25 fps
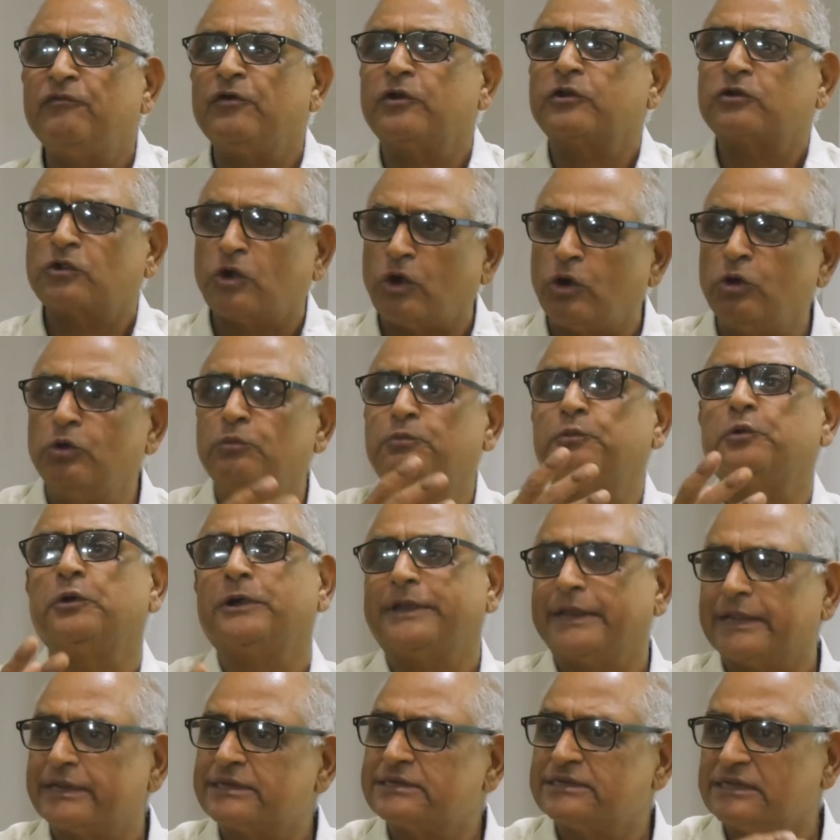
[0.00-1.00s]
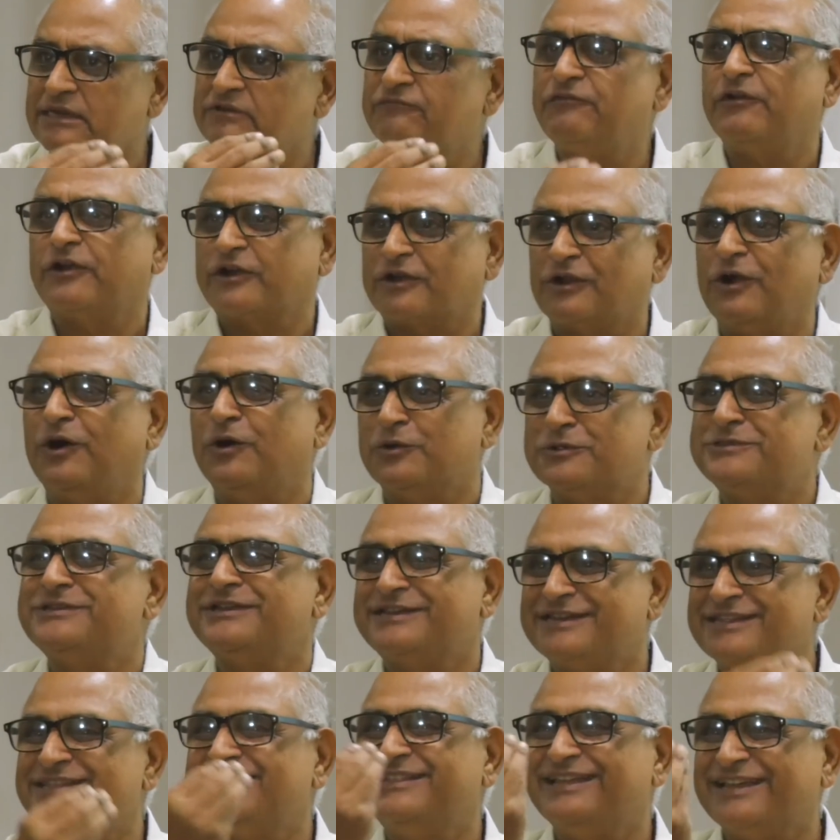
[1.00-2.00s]
for cow protection for
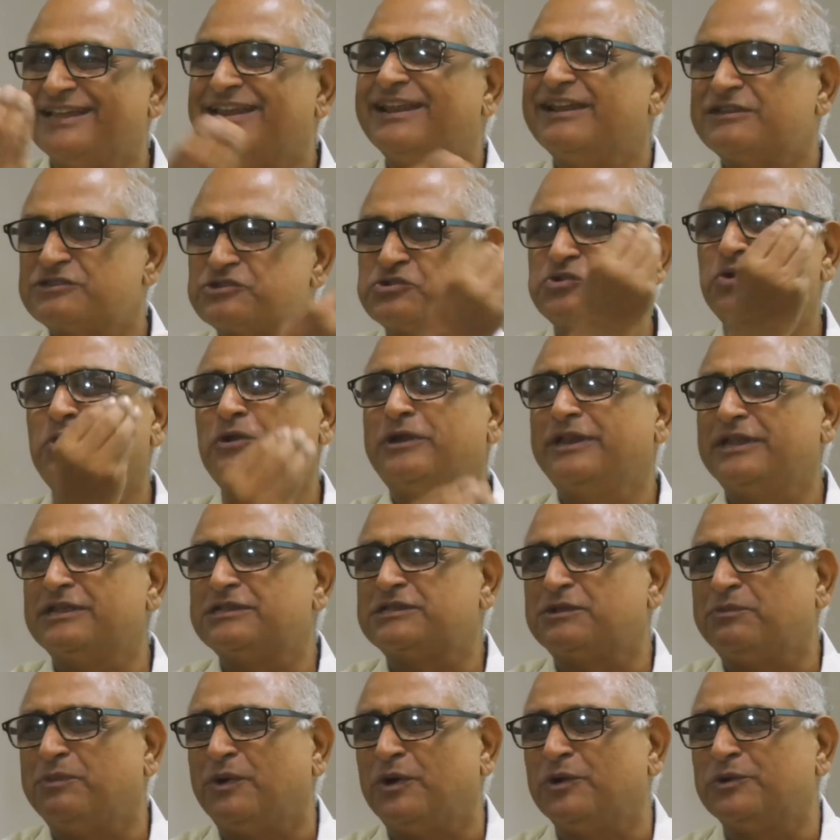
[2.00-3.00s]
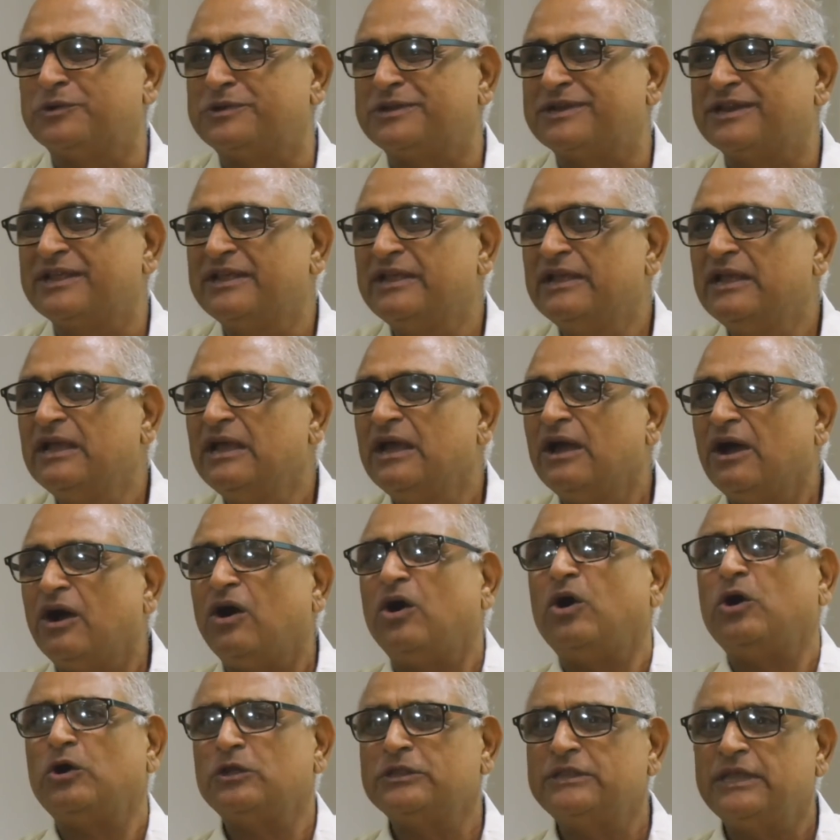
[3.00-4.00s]
cows. It is, there are stories about
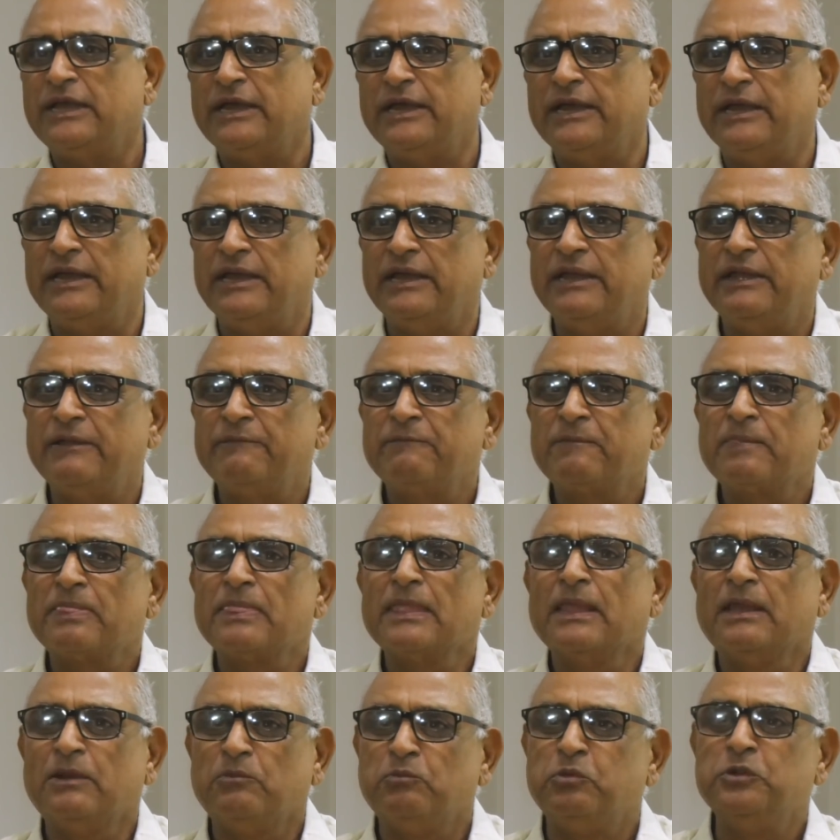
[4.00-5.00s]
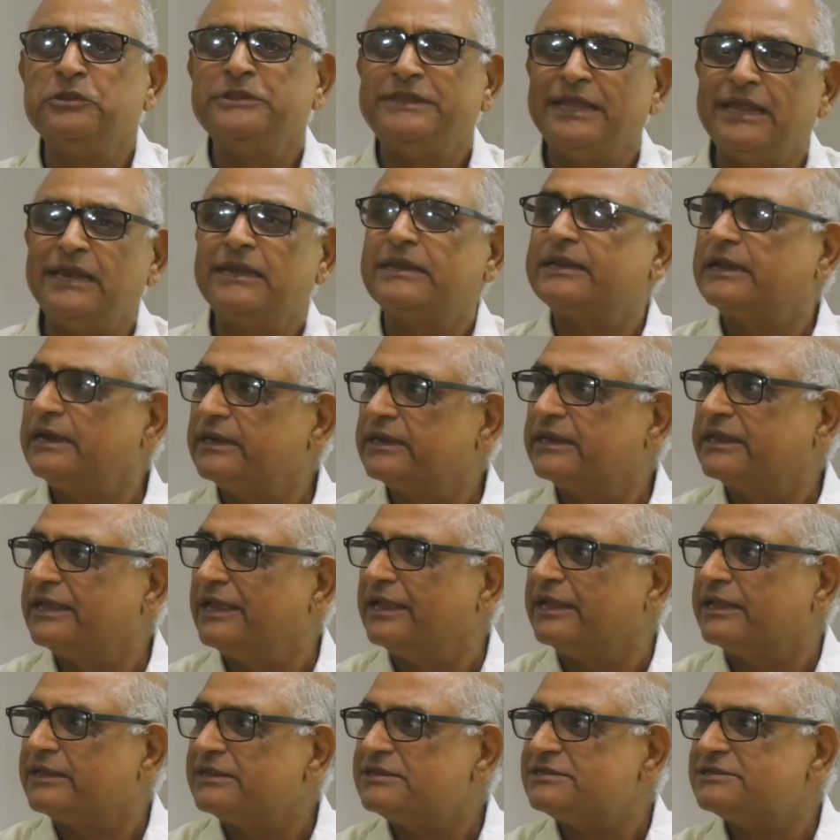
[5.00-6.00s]
how the Bundelkhand
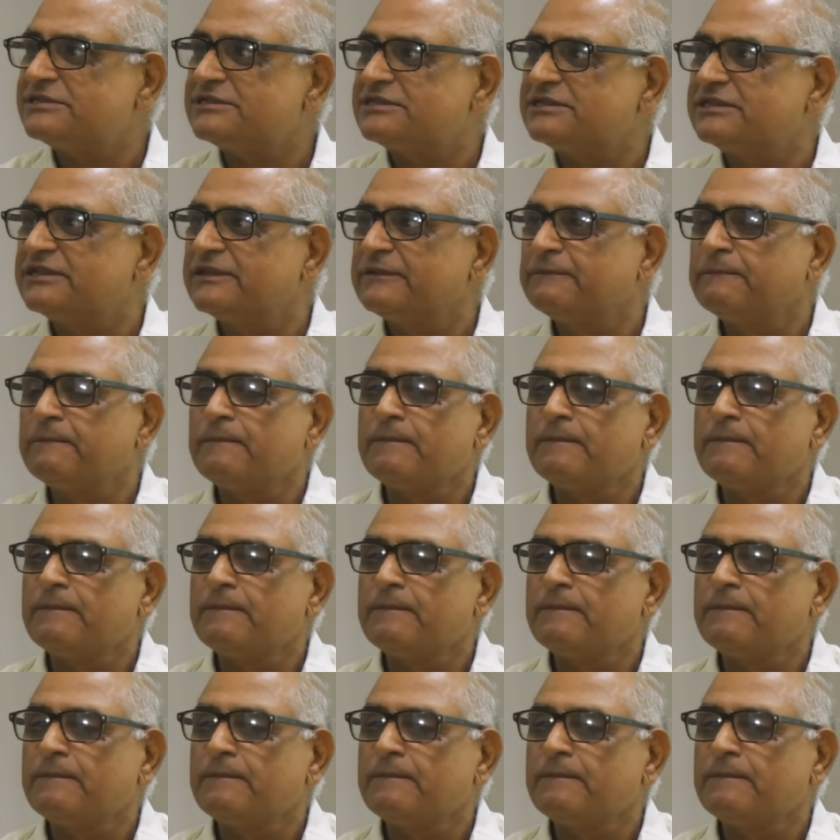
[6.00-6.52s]
kings uh,